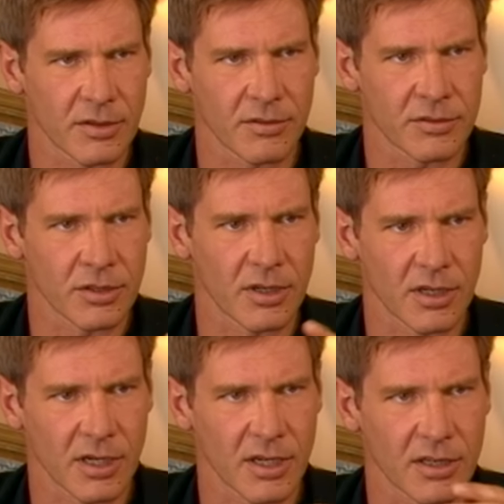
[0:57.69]
of Sean
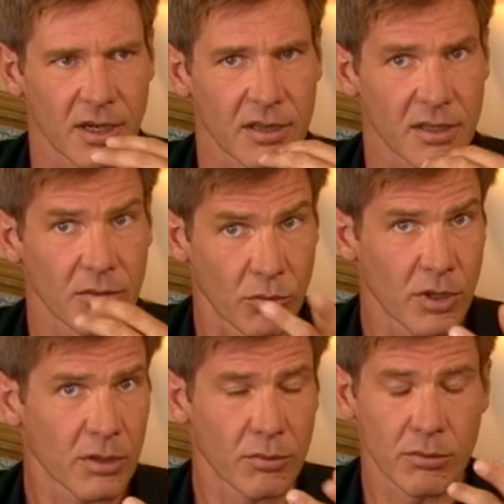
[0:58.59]
and I that I think
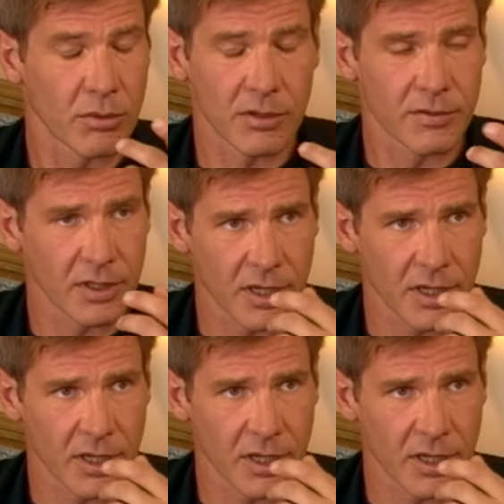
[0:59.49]
work well for the